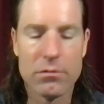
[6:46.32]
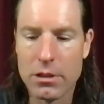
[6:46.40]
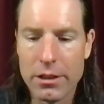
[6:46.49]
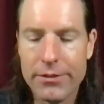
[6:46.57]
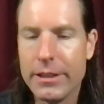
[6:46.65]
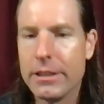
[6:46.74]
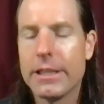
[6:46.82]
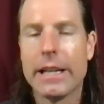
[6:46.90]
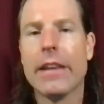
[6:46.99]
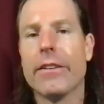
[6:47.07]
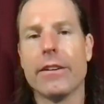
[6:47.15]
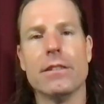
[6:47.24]
living
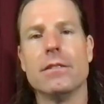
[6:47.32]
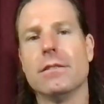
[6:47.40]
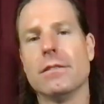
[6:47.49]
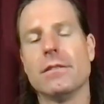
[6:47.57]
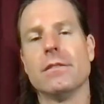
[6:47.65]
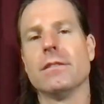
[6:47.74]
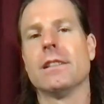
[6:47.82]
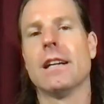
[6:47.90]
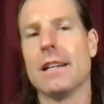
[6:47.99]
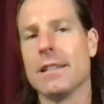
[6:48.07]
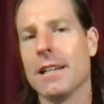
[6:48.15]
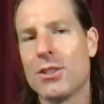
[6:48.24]
together,
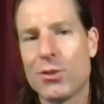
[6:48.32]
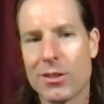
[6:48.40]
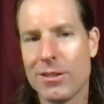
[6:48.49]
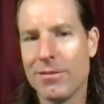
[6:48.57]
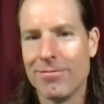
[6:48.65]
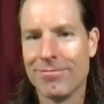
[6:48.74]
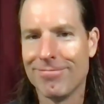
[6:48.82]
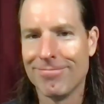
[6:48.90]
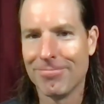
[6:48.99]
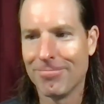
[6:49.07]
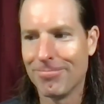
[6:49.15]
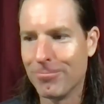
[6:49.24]
because that's
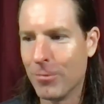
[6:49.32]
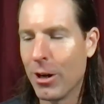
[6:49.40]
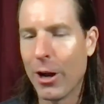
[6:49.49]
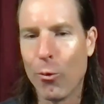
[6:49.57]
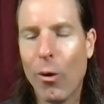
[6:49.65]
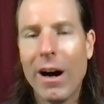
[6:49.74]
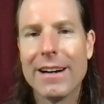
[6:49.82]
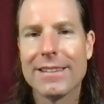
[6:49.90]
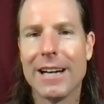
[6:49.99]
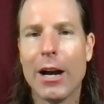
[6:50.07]
what I want.